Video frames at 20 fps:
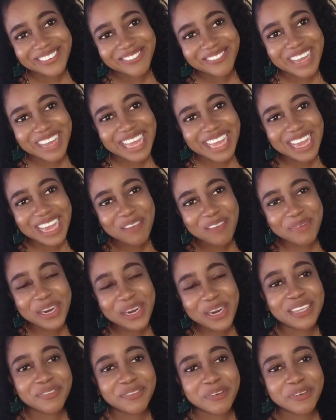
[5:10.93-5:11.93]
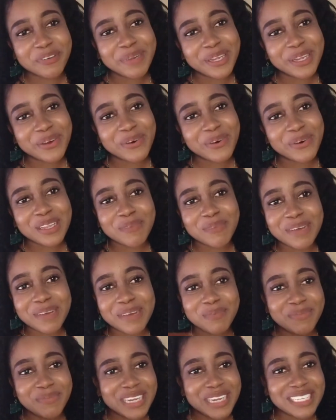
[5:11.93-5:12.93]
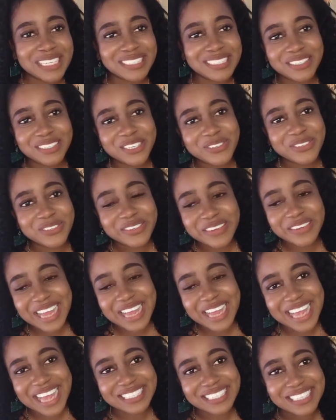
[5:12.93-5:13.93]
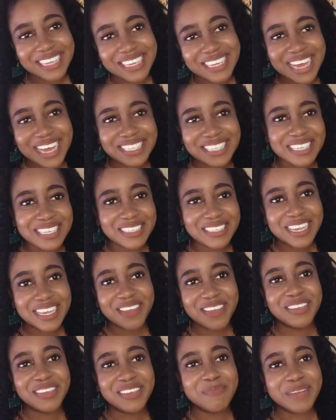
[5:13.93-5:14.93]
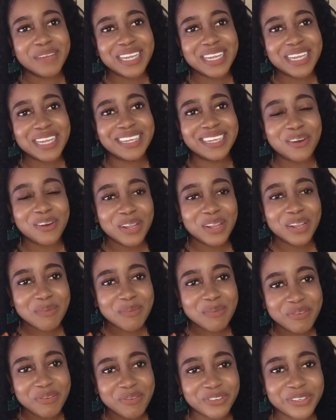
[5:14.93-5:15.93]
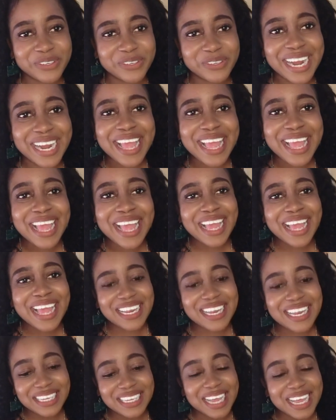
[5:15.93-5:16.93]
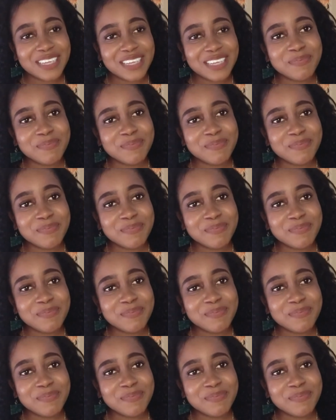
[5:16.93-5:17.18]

My brother from Angola, but based on US, hasn't even been in Angola before, and they like